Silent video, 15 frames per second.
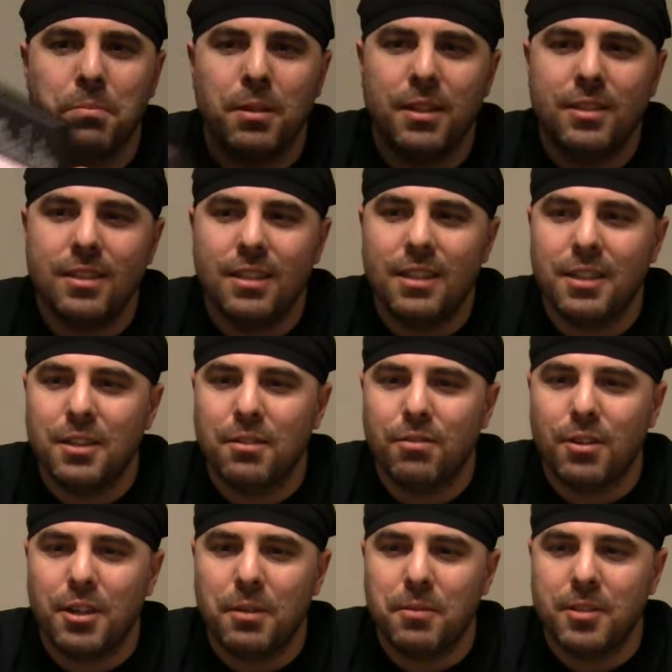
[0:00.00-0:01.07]
some place in here
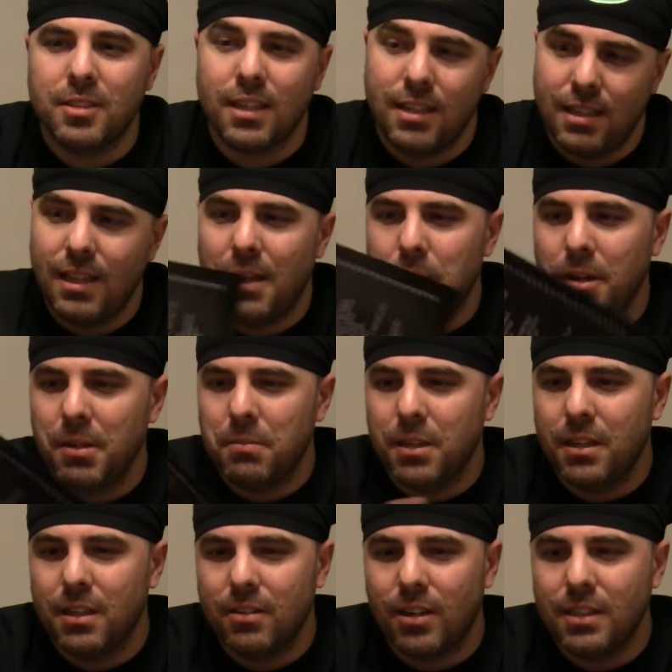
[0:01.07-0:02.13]
for him to sign. That might
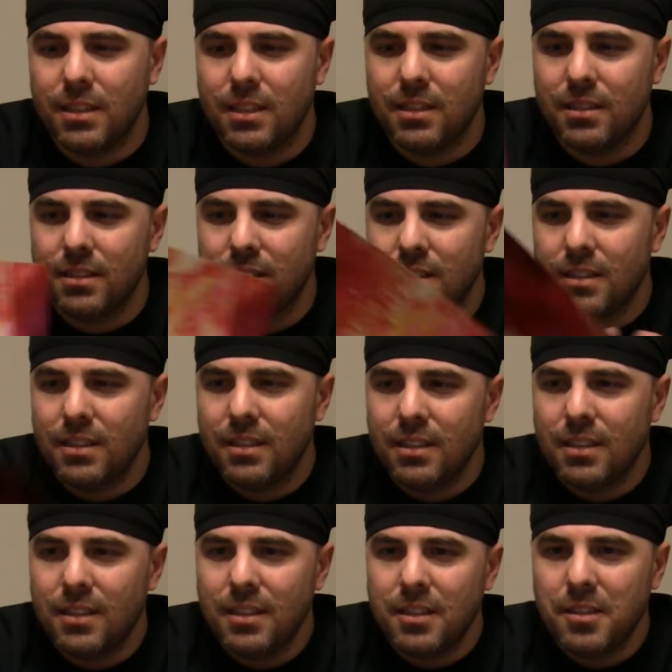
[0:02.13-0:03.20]
be it right there.
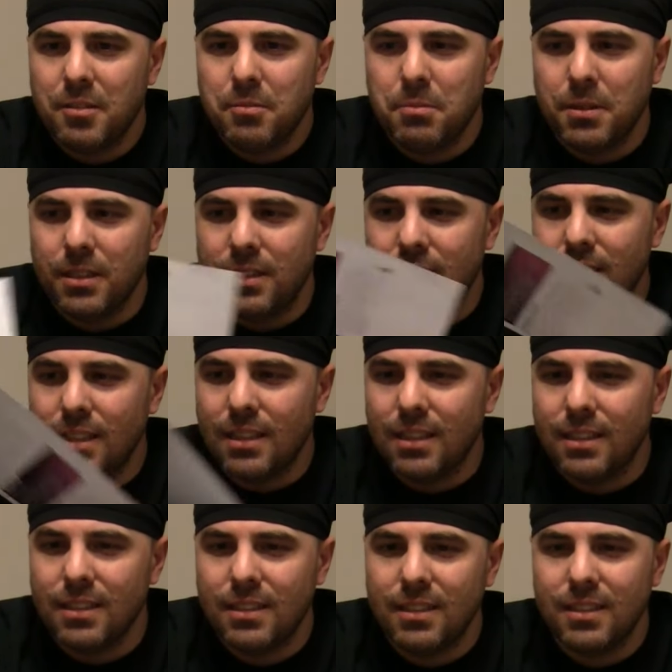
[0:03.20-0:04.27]

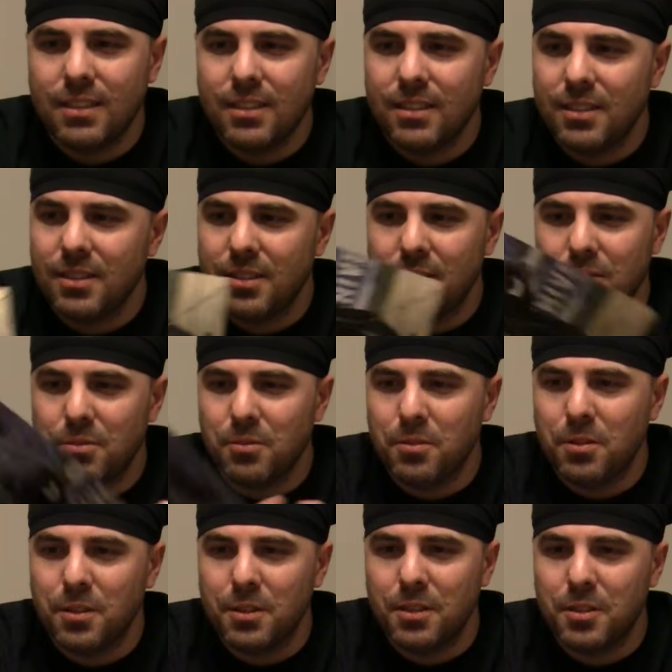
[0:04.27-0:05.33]
But,
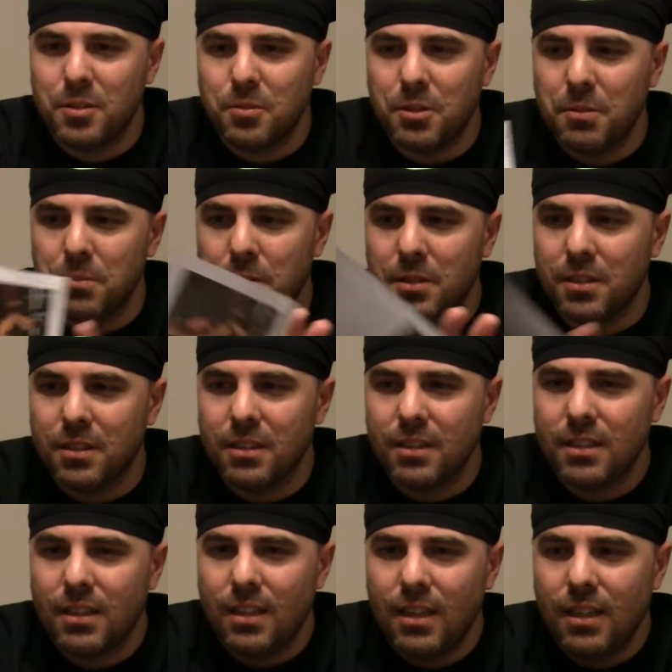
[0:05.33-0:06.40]
really sweet book.
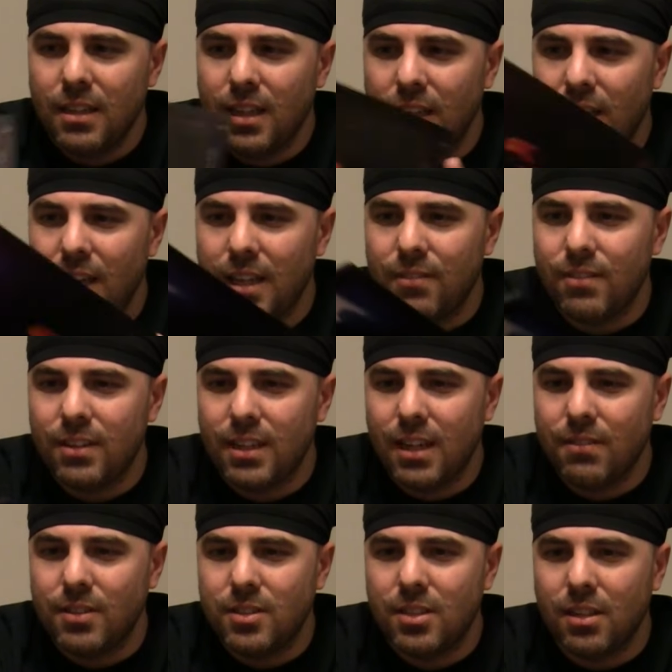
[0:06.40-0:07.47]
I think
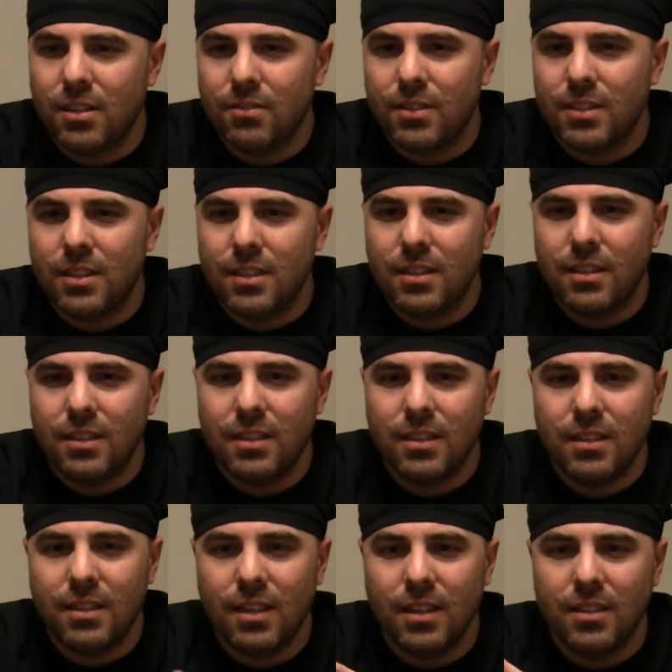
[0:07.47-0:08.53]
Kevin Sullivan
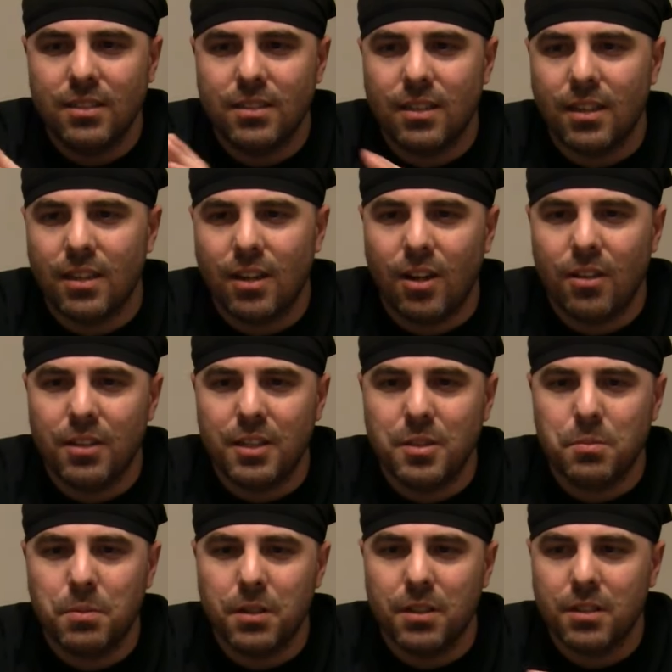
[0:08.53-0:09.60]
does all
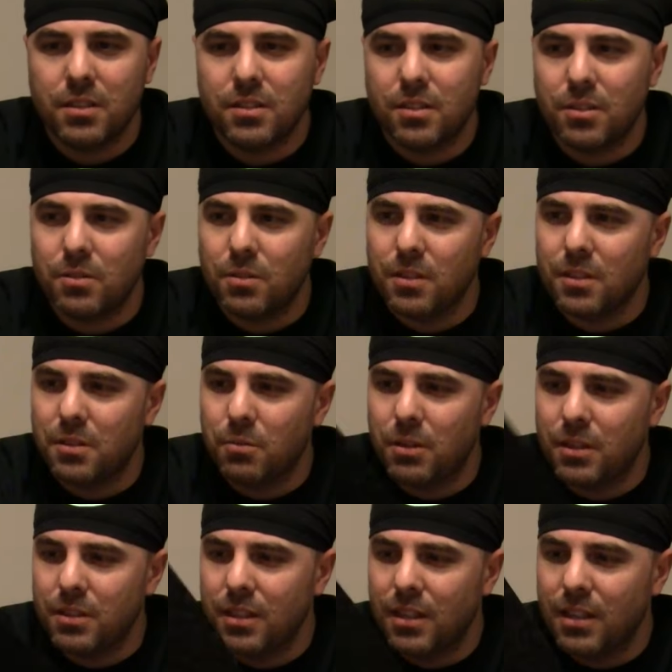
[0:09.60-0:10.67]
these books. They're really
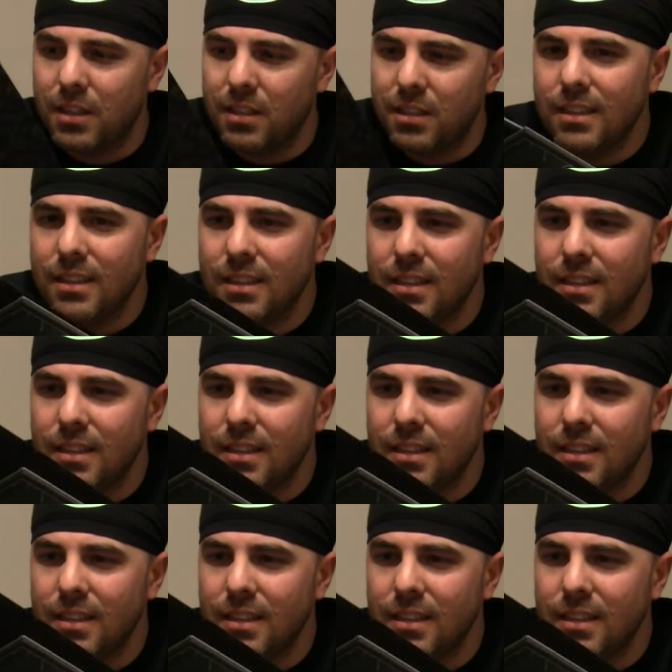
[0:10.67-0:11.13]
well done.